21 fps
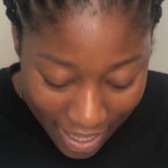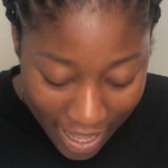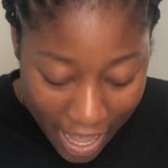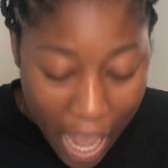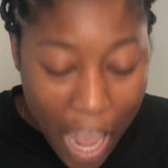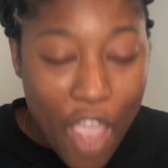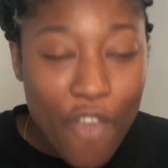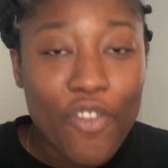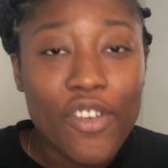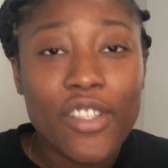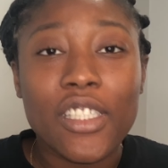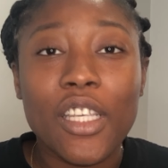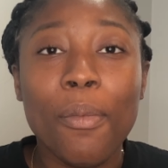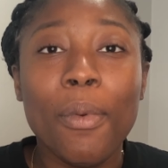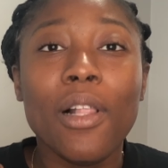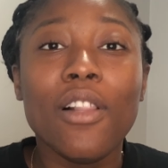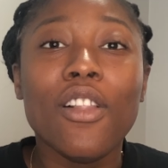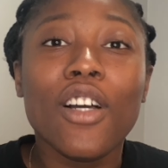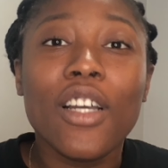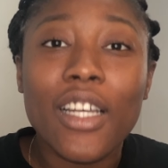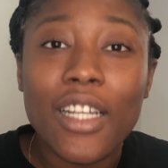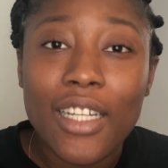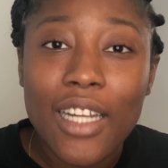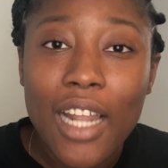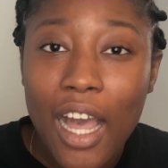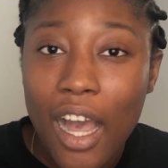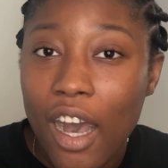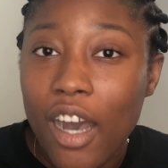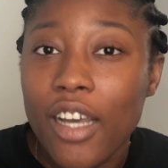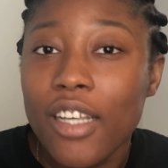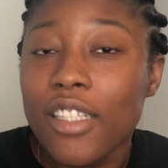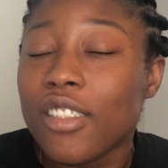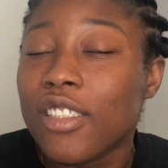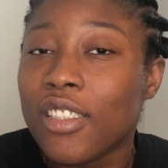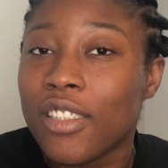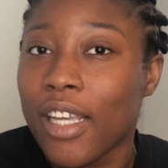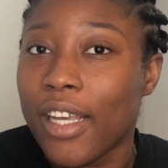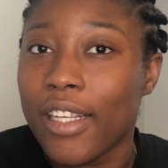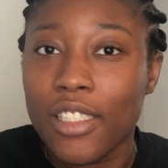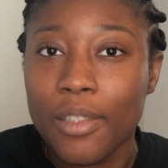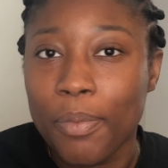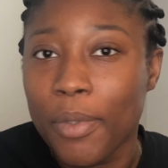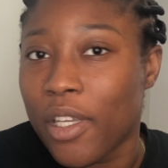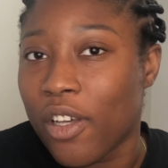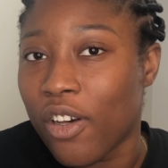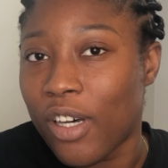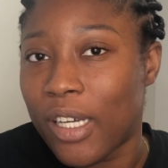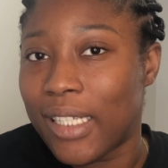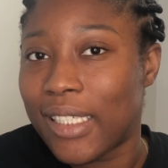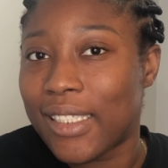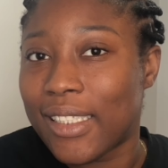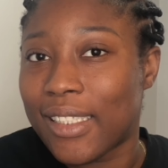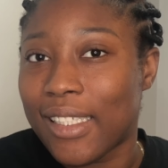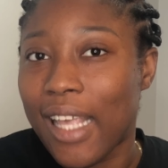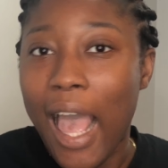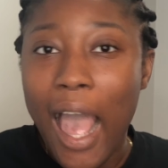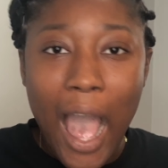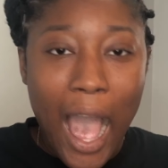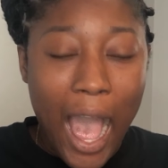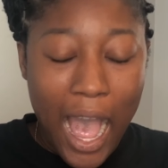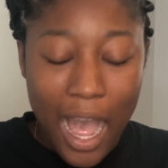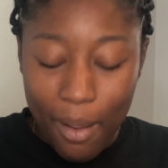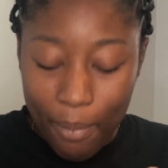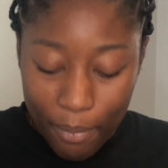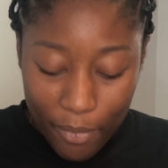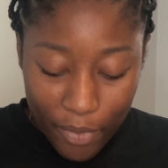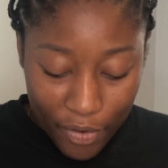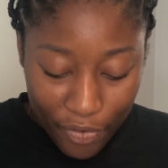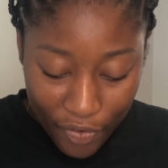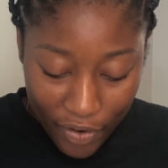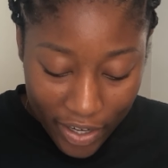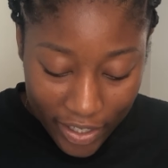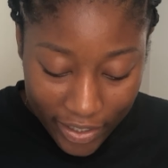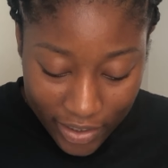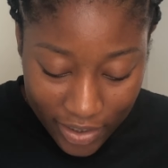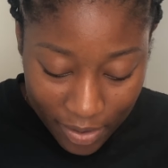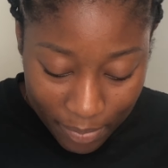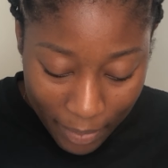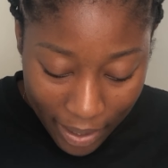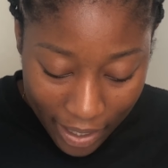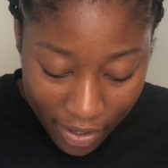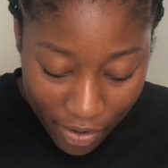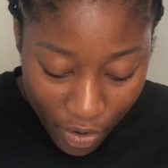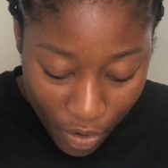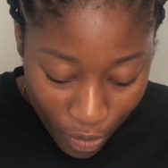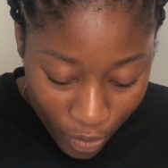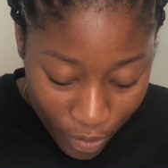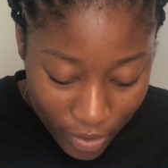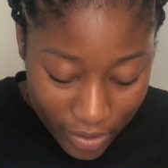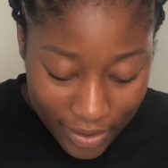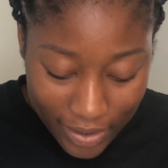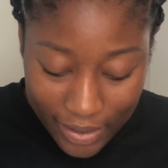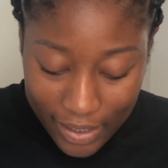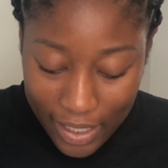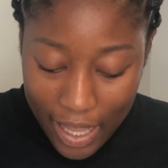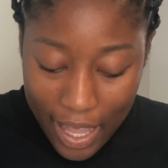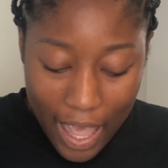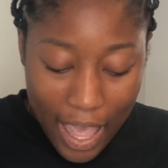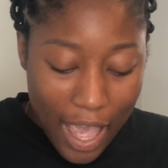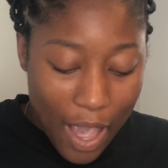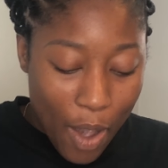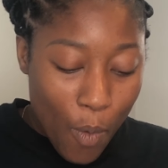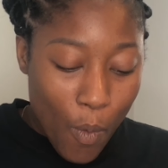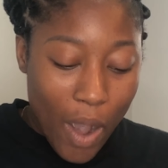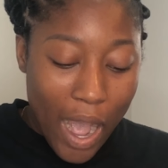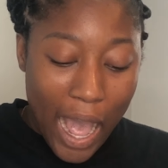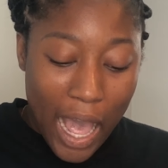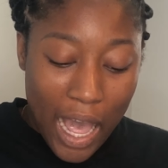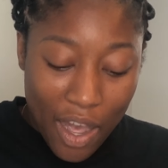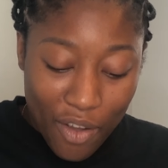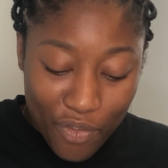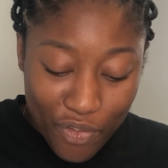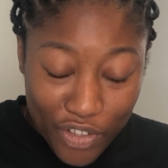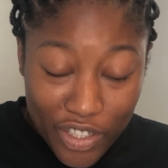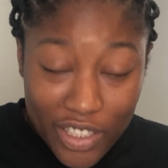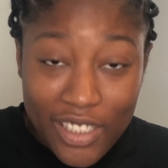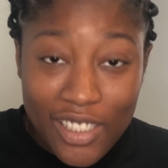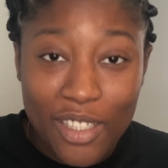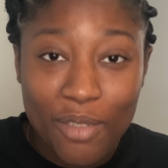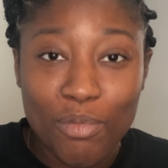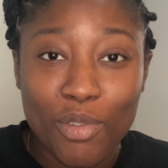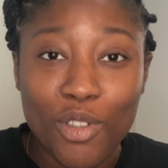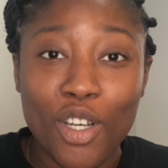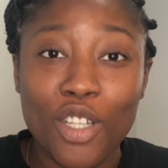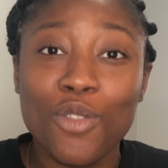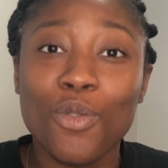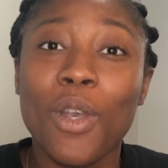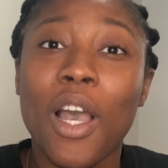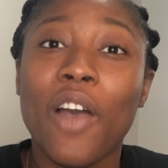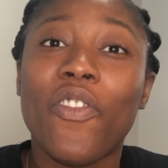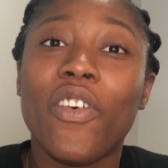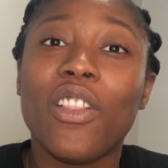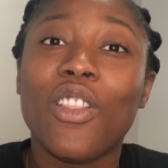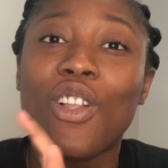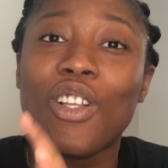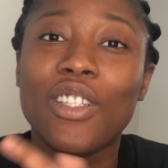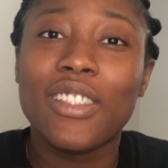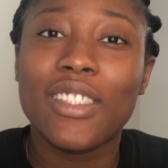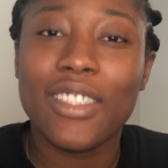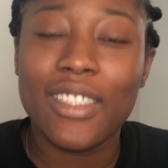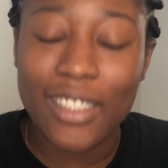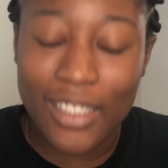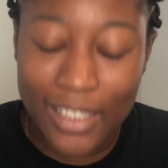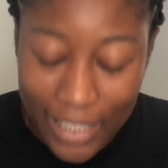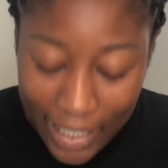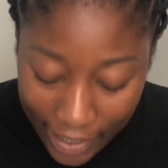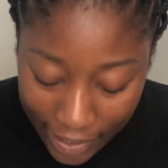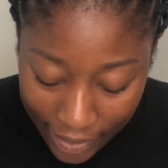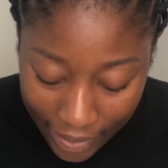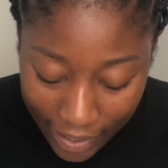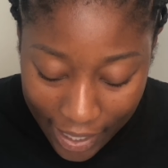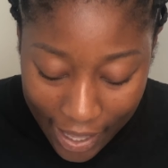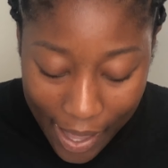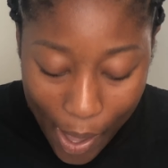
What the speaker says: If you see me looking down, it's just because I'm referring to my notes and what I have written because we have a lot to say.